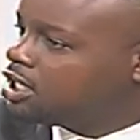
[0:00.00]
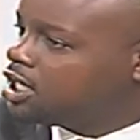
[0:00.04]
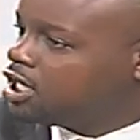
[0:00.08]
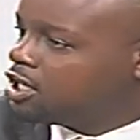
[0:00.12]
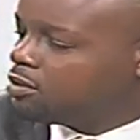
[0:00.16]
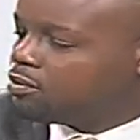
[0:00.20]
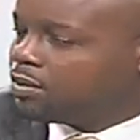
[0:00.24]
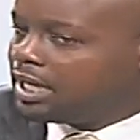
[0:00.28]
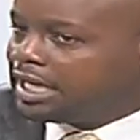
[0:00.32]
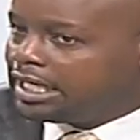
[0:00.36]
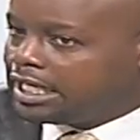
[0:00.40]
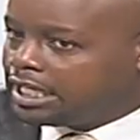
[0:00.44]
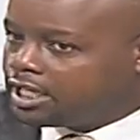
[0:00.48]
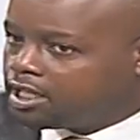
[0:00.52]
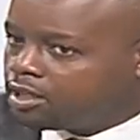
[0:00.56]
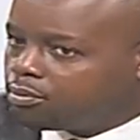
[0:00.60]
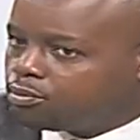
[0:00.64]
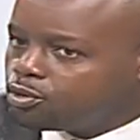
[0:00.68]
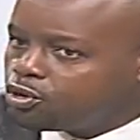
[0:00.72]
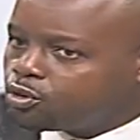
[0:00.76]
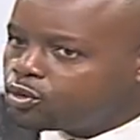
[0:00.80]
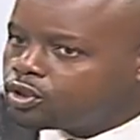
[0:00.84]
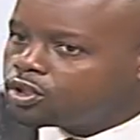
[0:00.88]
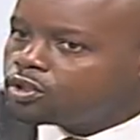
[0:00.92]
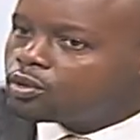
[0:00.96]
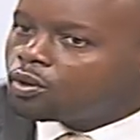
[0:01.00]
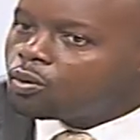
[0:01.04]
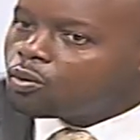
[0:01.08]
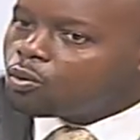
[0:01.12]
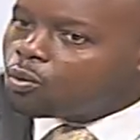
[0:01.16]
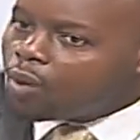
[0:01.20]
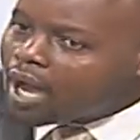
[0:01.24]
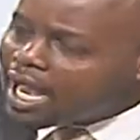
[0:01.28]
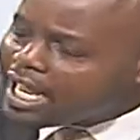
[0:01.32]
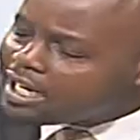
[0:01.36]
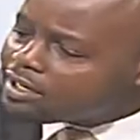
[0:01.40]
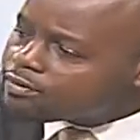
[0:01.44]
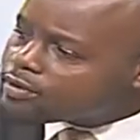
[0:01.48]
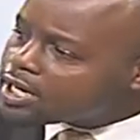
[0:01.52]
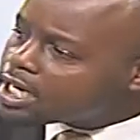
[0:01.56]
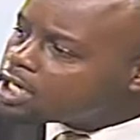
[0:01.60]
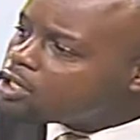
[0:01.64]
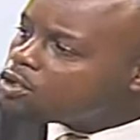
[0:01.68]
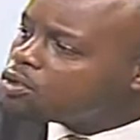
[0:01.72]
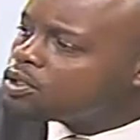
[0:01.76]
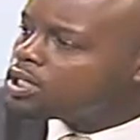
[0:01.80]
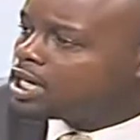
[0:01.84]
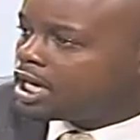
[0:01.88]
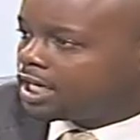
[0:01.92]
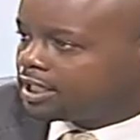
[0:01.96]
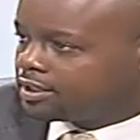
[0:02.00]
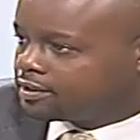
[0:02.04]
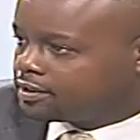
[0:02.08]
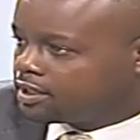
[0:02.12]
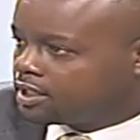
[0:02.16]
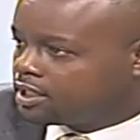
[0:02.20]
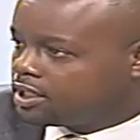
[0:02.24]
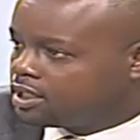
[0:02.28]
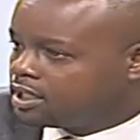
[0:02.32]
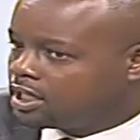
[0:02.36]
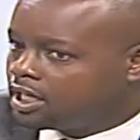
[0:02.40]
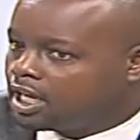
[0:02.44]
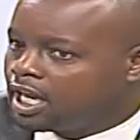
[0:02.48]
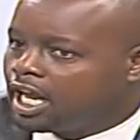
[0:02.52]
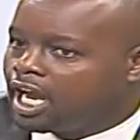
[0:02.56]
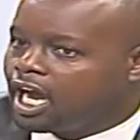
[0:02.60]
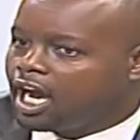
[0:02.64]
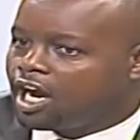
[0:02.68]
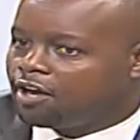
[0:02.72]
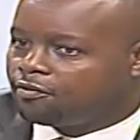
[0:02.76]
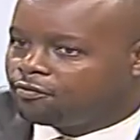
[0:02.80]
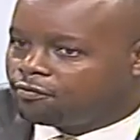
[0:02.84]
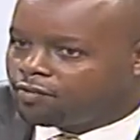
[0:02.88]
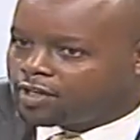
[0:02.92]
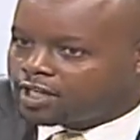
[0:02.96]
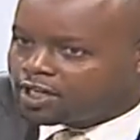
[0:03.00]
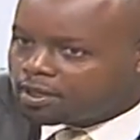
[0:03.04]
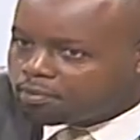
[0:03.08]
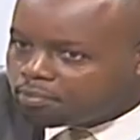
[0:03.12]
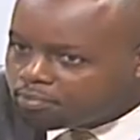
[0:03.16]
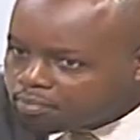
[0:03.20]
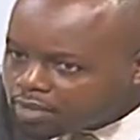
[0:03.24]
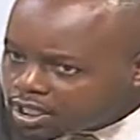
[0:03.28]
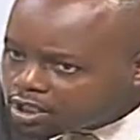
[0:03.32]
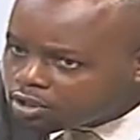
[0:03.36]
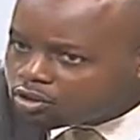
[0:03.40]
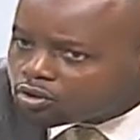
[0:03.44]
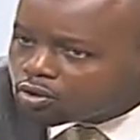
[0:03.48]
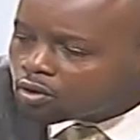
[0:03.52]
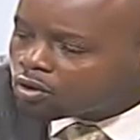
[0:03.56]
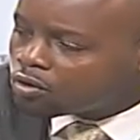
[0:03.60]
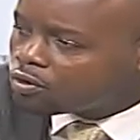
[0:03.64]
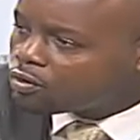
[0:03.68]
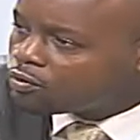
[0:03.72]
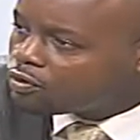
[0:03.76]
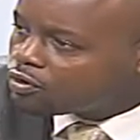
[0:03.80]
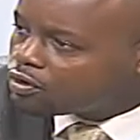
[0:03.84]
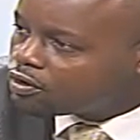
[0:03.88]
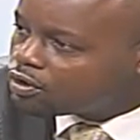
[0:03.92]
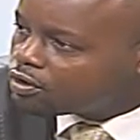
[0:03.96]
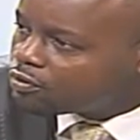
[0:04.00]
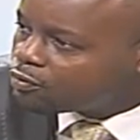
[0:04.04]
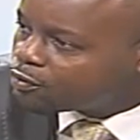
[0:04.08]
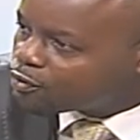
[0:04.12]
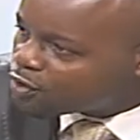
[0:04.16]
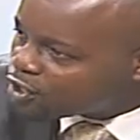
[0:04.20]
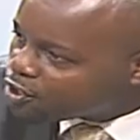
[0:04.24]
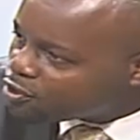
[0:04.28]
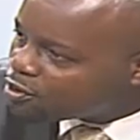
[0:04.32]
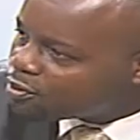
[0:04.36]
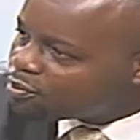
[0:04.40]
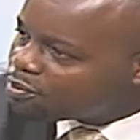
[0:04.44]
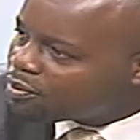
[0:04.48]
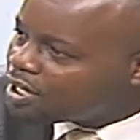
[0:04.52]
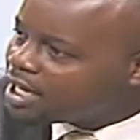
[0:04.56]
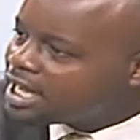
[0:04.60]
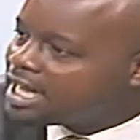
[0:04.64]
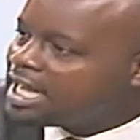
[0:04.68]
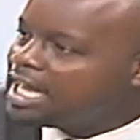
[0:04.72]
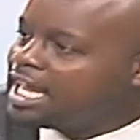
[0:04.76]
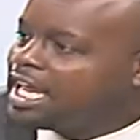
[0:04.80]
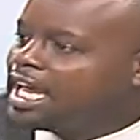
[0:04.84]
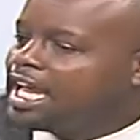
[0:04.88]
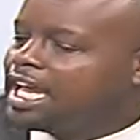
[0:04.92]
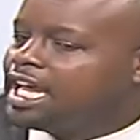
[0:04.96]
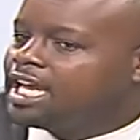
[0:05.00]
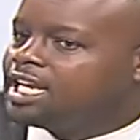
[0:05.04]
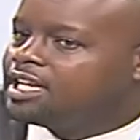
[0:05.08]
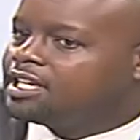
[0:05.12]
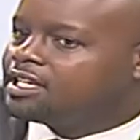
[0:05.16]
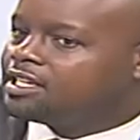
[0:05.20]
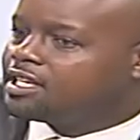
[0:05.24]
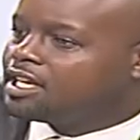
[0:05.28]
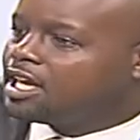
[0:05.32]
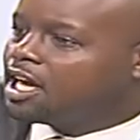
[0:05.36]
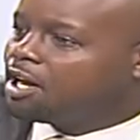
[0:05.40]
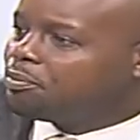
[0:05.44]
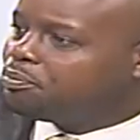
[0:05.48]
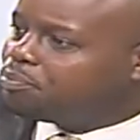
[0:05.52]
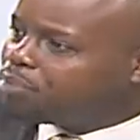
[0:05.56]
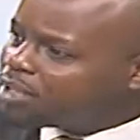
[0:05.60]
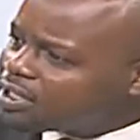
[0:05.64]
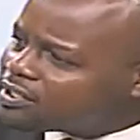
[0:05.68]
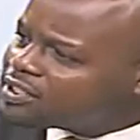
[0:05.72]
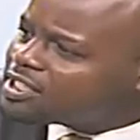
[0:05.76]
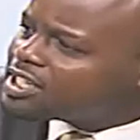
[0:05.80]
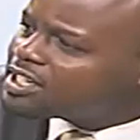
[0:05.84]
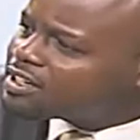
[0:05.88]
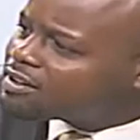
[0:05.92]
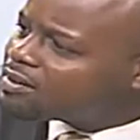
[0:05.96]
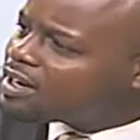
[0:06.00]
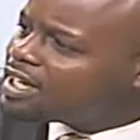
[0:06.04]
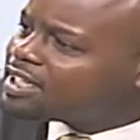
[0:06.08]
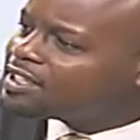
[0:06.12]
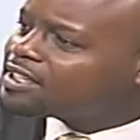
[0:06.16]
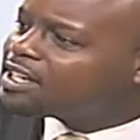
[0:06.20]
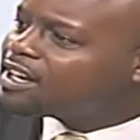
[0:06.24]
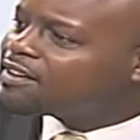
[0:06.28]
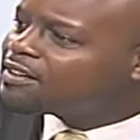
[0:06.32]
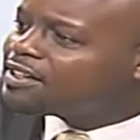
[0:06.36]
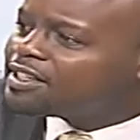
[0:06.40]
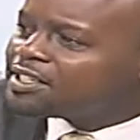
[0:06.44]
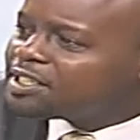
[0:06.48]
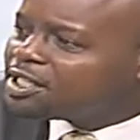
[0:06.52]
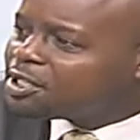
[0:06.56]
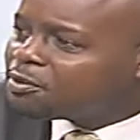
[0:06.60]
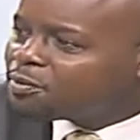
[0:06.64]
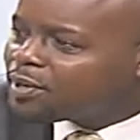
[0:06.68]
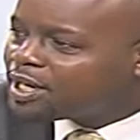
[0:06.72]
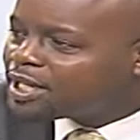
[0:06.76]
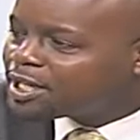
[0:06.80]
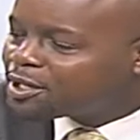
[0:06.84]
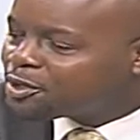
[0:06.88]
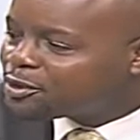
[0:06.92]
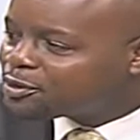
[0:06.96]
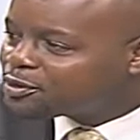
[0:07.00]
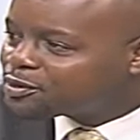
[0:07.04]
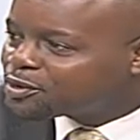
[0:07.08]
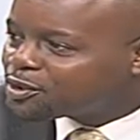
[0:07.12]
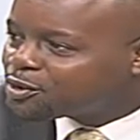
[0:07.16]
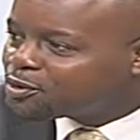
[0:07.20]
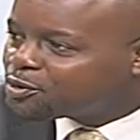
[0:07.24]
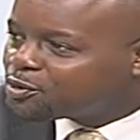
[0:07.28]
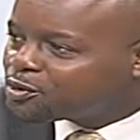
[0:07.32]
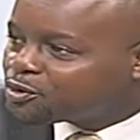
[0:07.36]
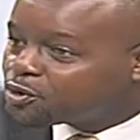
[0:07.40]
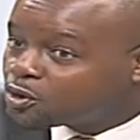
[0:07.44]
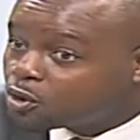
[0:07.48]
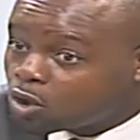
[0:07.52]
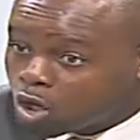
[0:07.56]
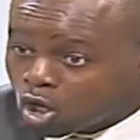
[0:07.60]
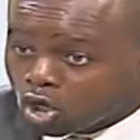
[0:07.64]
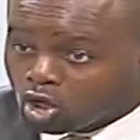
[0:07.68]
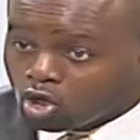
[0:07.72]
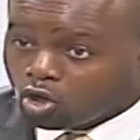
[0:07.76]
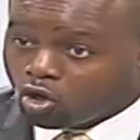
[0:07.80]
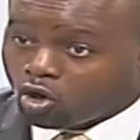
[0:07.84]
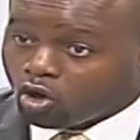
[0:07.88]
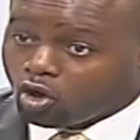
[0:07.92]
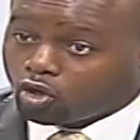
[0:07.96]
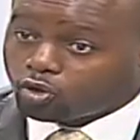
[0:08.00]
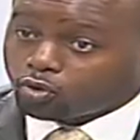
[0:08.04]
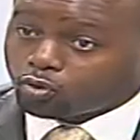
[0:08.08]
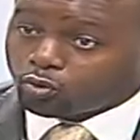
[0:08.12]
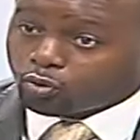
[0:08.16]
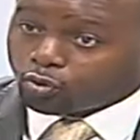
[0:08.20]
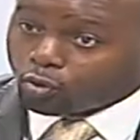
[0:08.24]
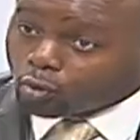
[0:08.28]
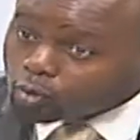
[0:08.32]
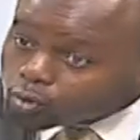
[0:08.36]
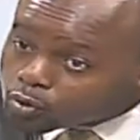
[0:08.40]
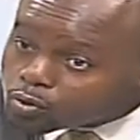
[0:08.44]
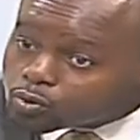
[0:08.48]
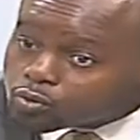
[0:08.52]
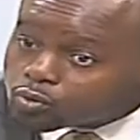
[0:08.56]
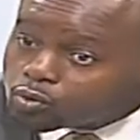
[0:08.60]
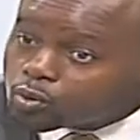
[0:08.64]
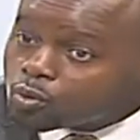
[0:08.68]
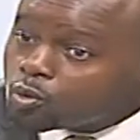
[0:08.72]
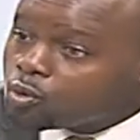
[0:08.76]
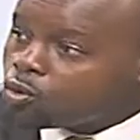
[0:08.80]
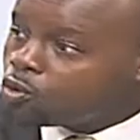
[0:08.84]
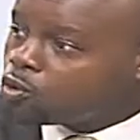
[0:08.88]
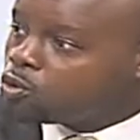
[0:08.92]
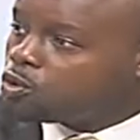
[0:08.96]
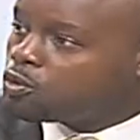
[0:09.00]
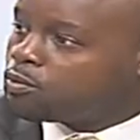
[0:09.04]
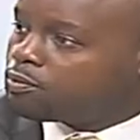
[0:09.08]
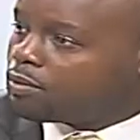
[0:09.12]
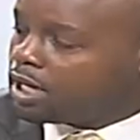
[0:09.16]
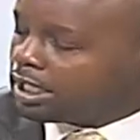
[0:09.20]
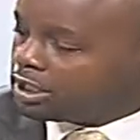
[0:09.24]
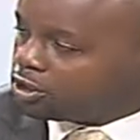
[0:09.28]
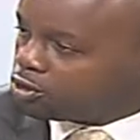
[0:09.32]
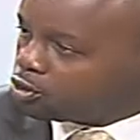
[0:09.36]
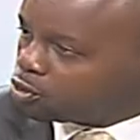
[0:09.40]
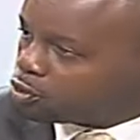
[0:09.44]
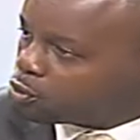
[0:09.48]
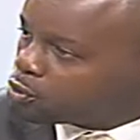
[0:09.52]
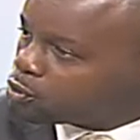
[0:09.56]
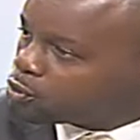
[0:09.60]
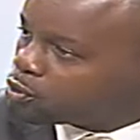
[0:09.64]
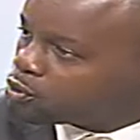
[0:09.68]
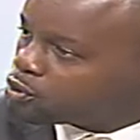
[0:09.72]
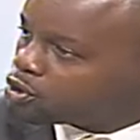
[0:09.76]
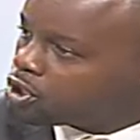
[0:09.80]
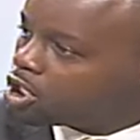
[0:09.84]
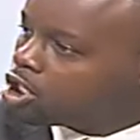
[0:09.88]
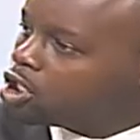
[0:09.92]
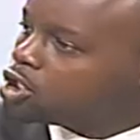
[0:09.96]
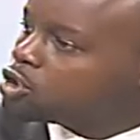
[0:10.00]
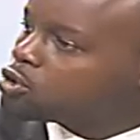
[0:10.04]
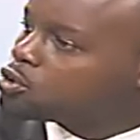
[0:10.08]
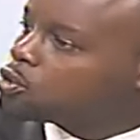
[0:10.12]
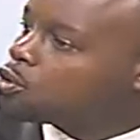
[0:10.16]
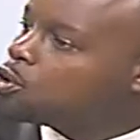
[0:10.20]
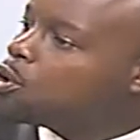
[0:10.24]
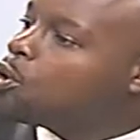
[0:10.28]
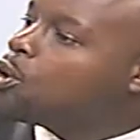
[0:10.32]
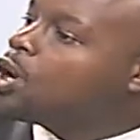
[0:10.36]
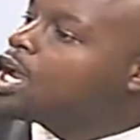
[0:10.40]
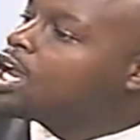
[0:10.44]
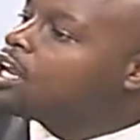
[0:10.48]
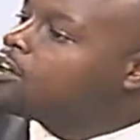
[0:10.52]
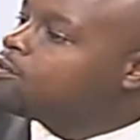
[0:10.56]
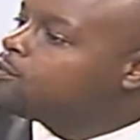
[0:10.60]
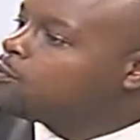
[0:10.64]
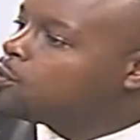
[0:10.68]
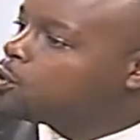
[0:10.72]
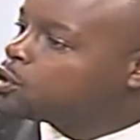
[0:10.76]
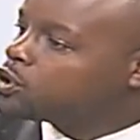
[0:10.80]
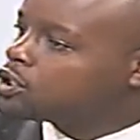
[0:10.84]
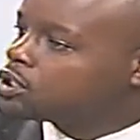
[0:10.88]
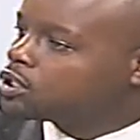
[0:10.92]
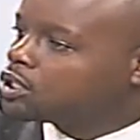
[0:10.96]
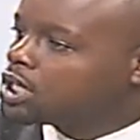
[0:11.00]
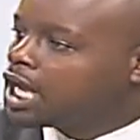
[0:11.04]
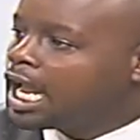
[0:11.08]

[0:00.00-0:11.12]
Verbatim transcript: But let them do it while recognizing a fundamental freedom and a basic right guaranteed by the Constitution to those who might choose to go and vote.